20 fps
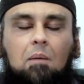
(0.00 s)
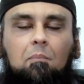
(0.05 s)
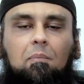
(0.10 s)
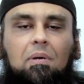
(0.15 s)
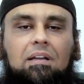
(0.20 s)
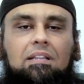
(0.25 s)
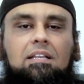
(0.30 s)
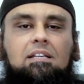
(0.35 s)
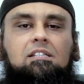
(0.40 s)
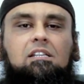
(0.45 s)

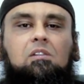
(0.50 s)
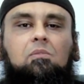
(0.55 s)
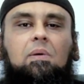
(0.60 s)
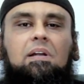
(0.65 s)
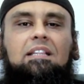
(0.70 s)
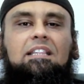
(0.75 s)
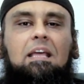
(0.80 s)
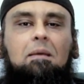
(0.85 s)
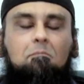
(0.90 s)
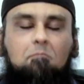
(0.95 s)
but this is
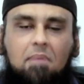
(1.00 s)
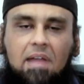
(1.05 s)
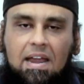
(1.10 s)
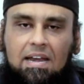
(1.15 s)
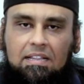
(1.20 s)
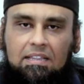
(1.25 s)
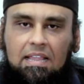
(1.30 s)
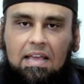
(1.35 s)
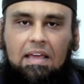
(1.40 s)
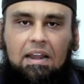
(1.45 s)
what they
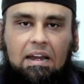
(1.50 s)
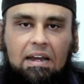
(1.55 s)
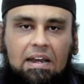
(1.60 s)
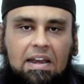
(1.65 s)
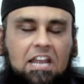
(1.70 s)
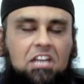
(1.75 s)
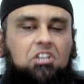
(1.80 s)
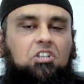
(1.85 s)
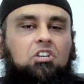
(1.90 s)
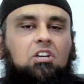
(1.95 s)
made a
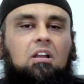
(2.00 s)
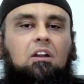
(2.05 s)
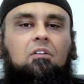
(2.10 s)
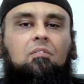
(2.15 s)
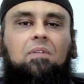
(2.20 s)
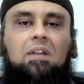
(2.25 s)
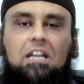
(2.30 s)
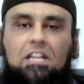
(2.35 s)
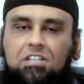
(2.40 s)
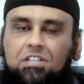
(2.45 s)
racial
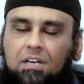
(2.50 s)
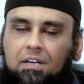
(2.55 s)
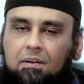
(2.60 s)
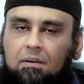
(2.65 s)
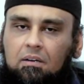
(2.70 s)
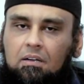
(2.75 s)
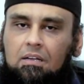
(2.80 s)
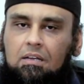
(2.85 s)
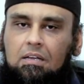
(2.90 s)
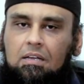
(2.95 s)

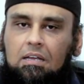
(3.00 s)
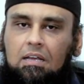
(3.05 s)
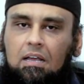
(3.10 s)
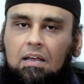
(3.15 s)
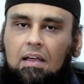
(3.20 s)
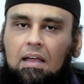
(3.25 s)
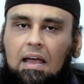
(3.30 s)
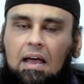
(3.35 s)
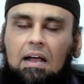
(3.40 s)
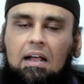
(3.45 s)
religion,
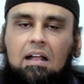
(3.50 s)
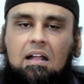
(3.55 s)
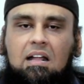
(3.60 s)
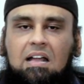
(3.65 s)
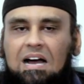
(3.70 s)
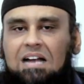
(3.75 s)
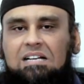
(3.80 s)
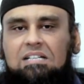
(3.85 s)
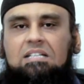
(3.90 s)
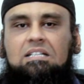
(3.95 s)
a
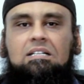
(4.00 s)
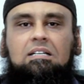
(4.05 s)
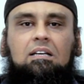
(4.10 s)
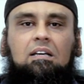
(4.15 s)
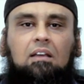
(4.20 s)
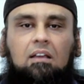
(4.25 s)
cult,